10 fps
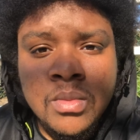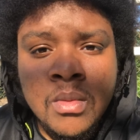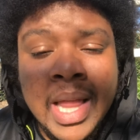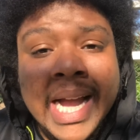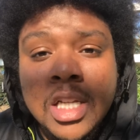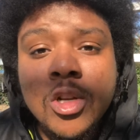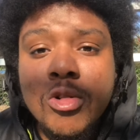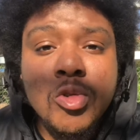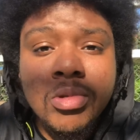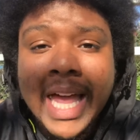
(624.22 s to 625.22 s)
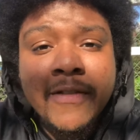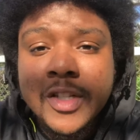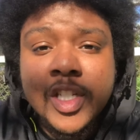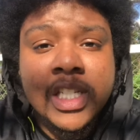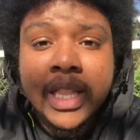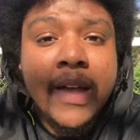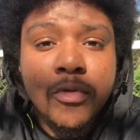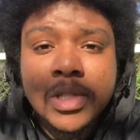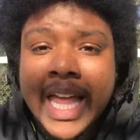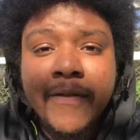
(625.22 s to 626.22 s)
Like I told you, life is just
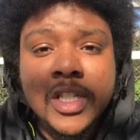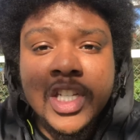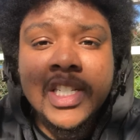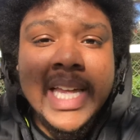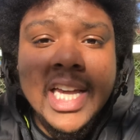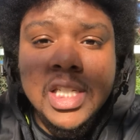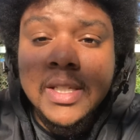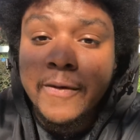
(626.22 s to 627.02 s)
levels. Life is just stages.